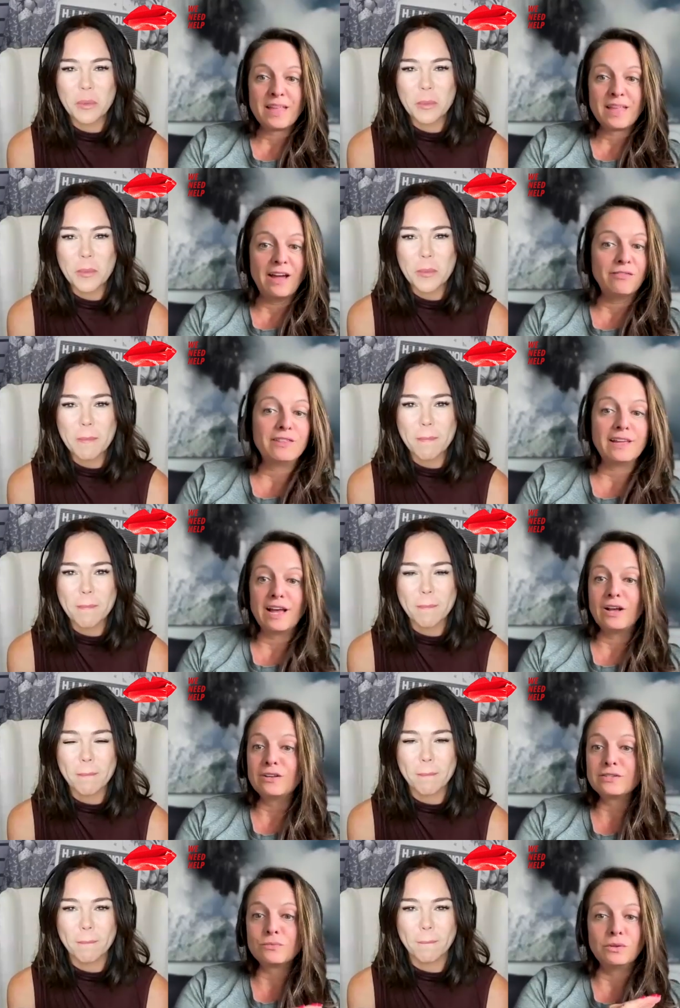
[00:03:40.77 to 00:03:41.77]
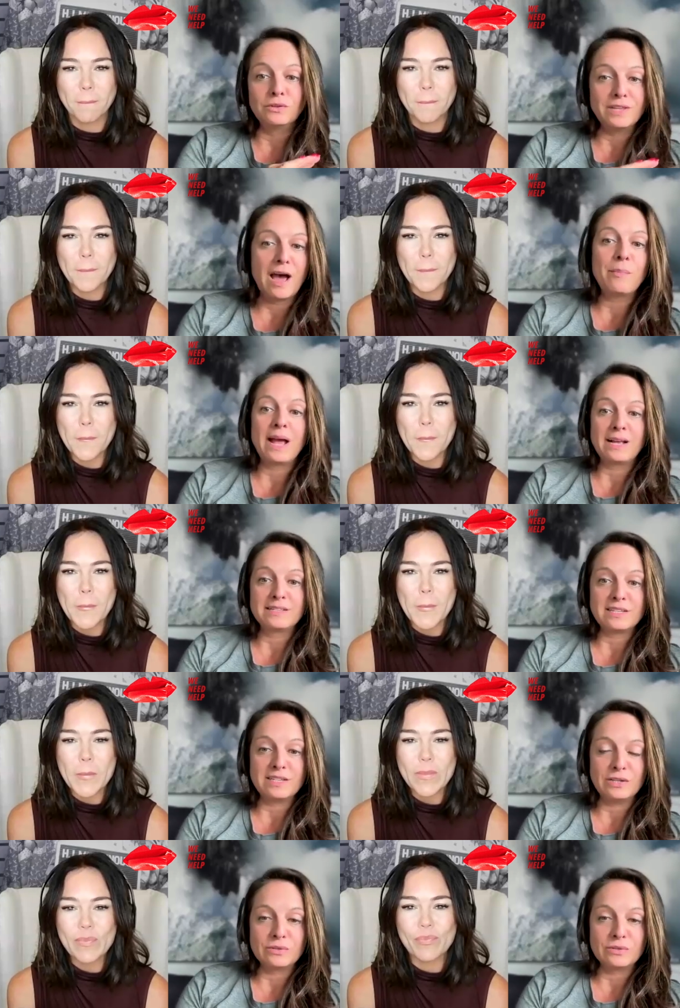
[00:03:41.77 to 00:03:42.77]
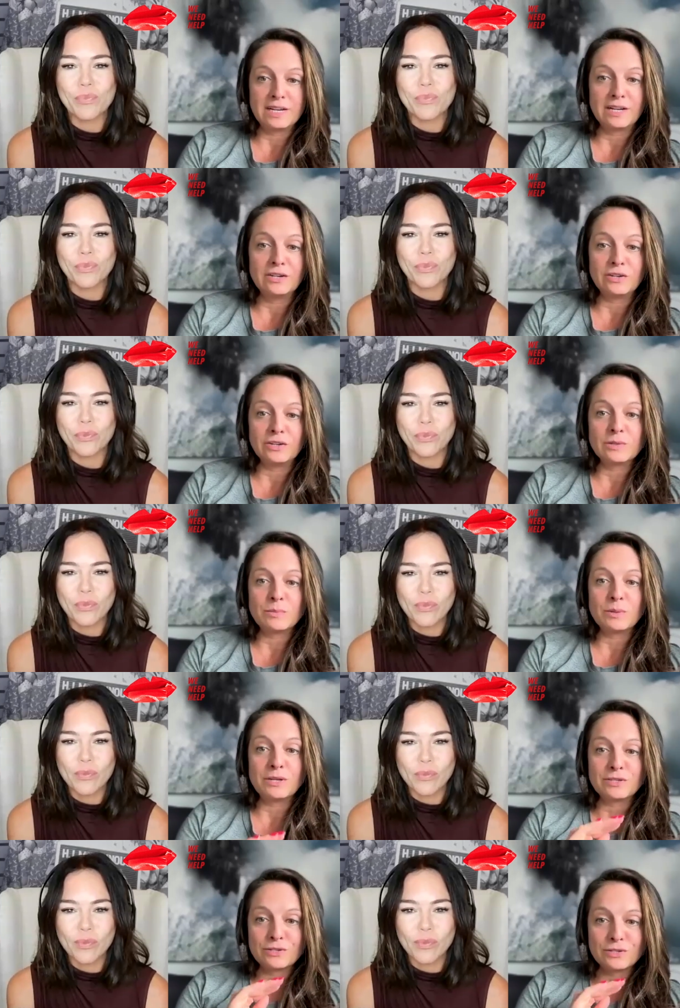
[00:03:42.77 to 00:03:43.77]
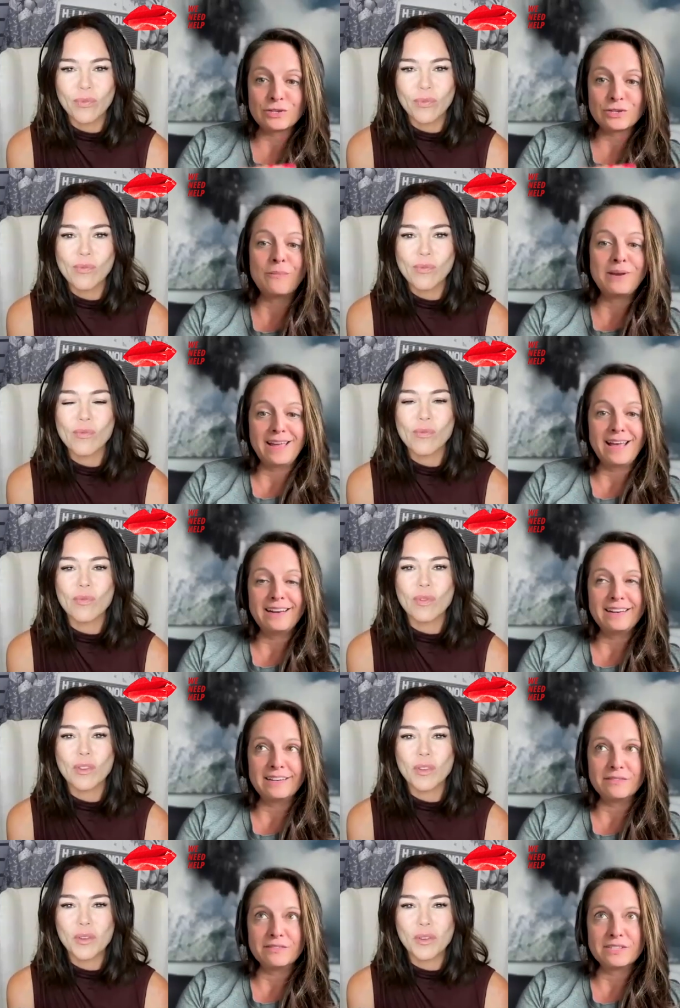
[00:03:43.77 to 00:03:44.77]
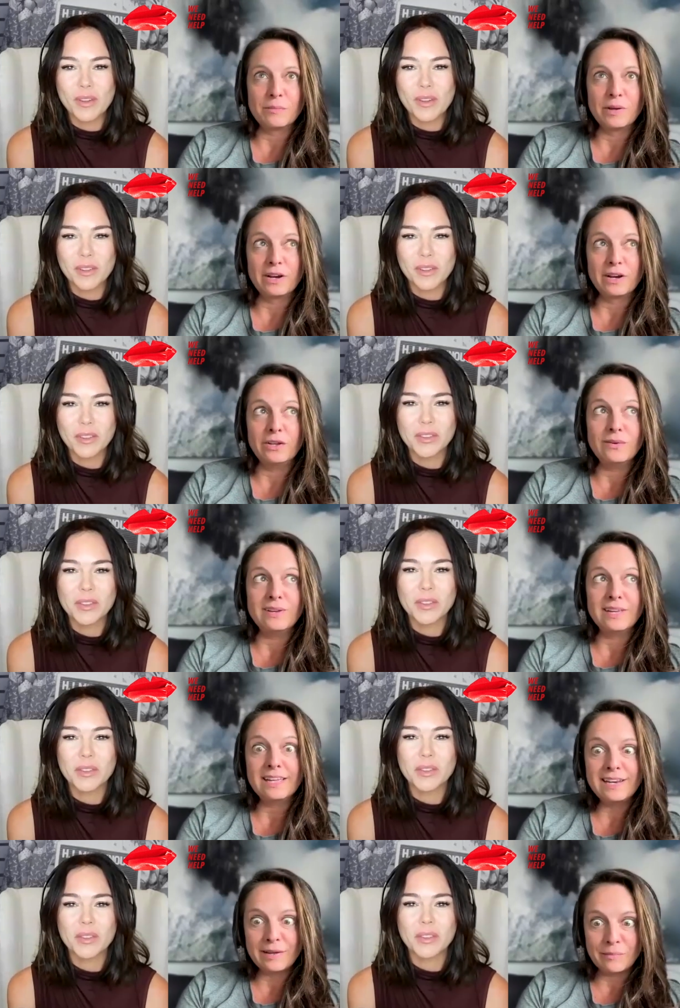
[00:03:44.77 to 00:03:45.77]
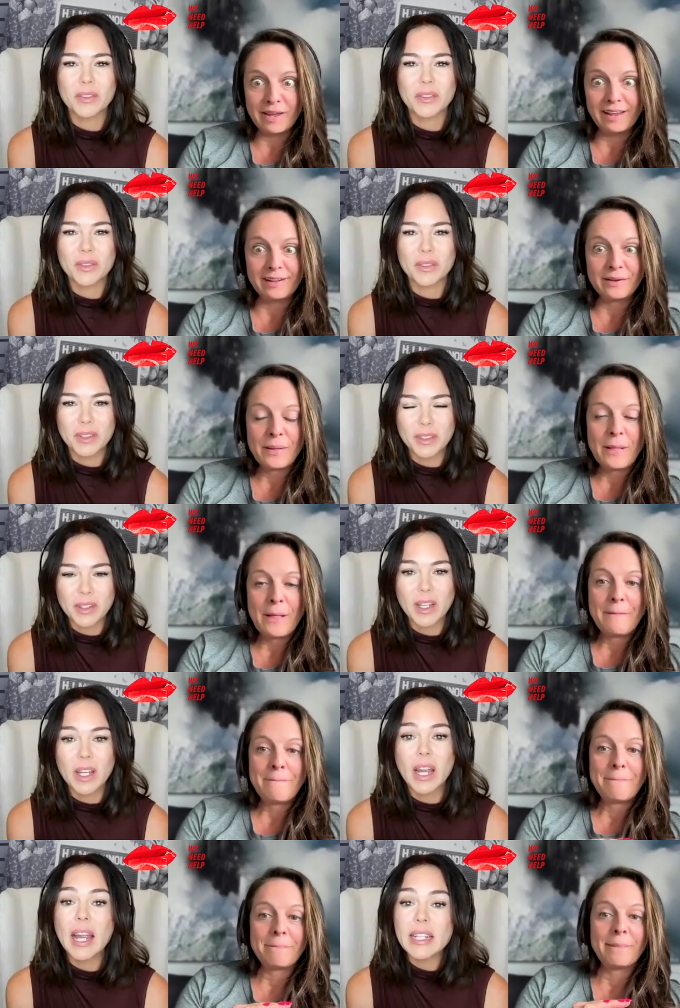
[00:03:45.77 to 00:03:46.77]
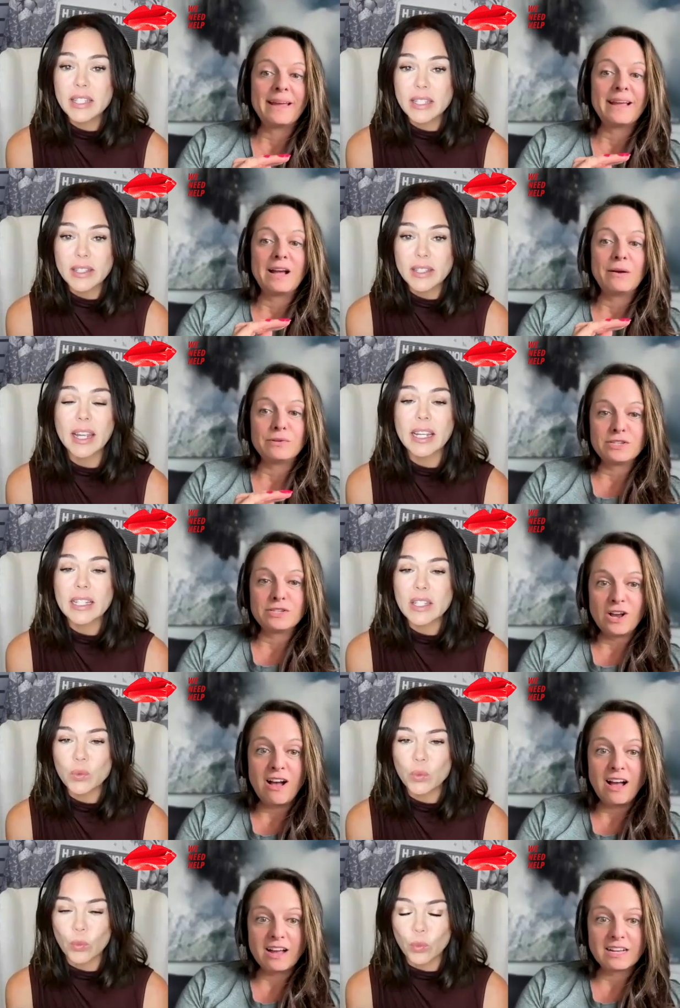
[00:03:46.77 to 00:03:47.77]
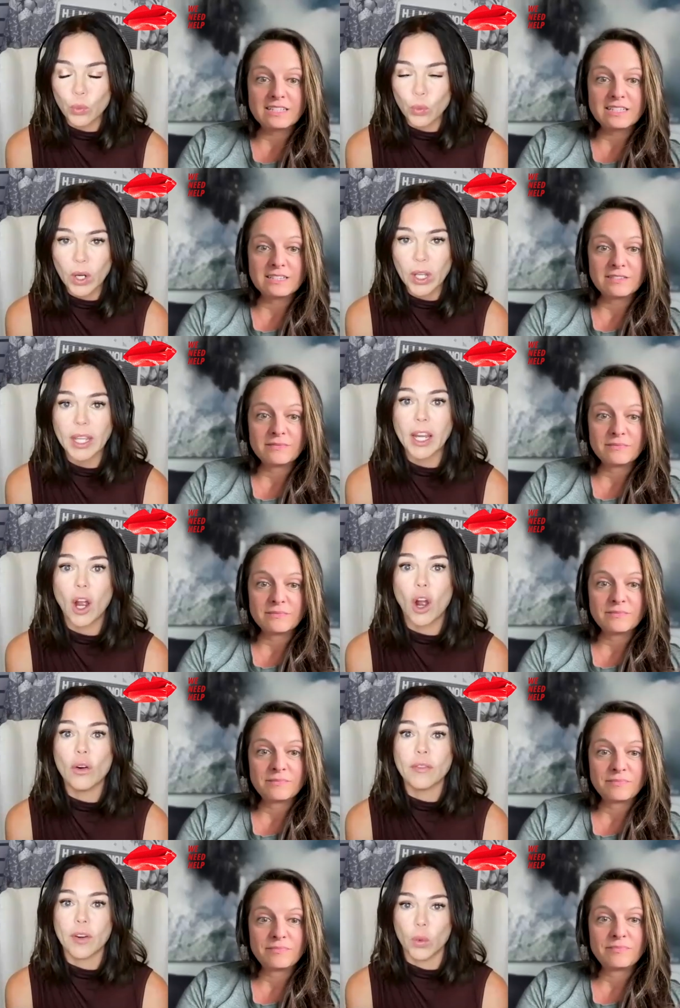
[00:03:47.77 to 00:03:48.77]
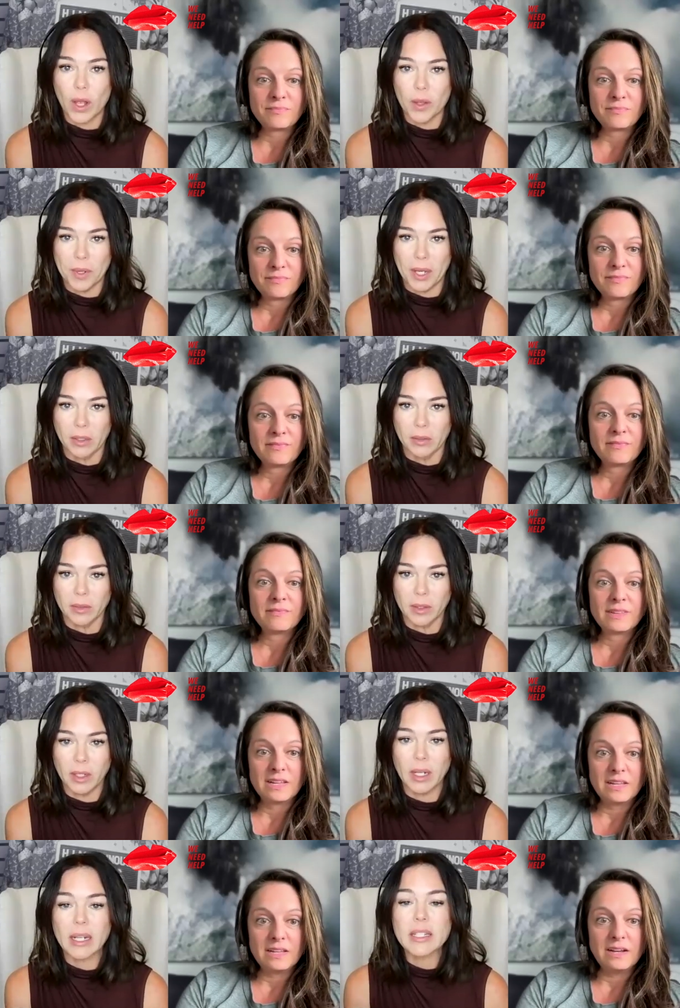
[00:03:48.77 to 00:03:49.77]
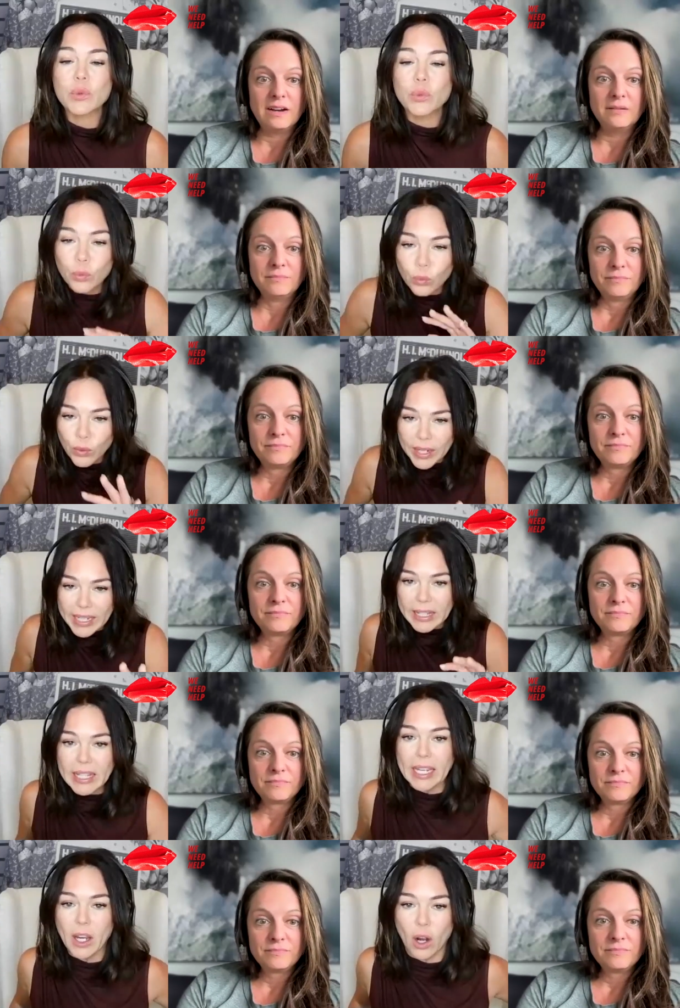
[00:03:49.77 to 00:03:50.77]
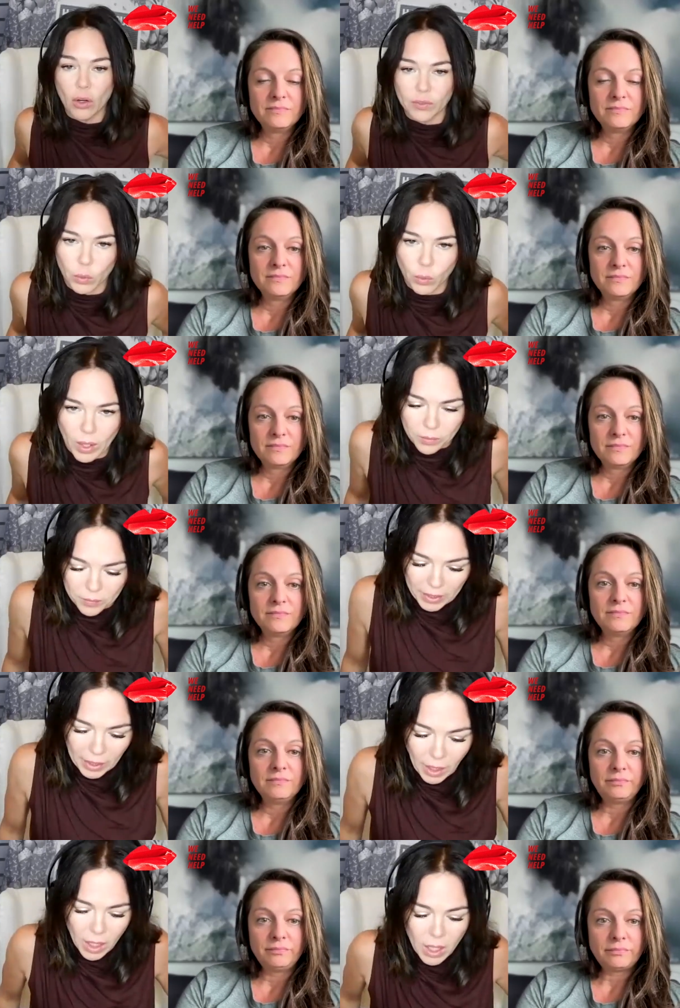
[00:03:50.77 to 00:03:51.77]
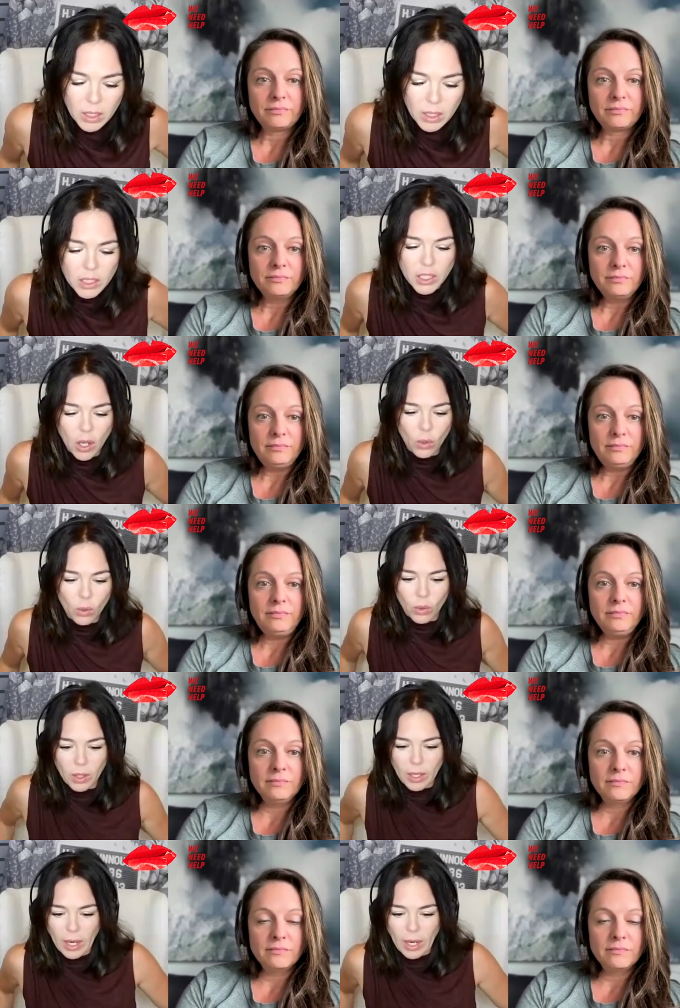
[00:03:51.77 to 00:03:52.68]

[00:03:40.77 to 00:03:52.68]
Speaker 1: everything else will not pass EU standards because there's so many additives, and I'm like, are you kidding me?
Speaker 2: It's, like I was it's shocked. really overwhelming. It's yeah. really overwhelming. So